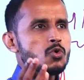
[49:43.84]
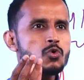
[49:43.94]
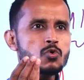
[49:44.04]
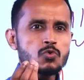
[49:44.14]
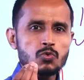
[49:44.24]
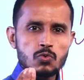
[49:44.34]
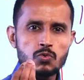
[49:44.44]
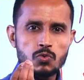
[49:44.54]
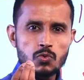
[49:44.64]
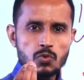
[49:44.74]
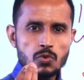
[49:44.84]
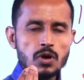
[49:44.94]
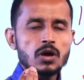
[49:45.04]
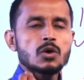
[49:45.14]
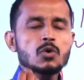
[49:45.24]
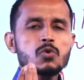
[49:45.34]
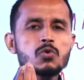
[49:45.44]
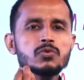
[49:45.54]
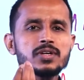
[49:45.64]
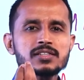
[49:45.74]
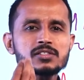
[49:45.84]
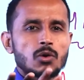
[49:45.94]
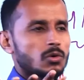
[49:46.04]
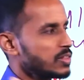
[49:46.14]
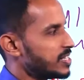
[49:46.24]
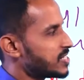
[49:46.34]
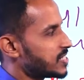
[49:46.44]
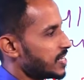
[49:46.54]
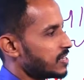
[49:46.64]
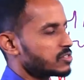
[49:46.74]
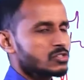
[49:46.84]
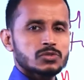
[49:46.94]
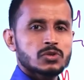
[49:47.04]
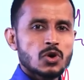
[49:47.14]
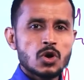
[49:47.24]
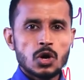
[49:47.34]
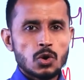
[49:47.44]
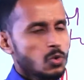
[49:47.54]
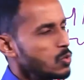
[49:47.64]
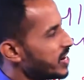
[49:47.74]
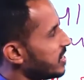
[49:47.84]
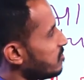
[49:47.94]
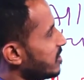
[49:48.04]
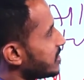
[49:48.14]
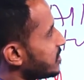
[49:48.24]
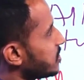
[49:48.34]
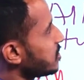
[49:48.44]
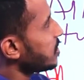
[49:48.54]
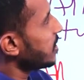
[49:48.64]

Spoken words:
Who does all these things? Who invests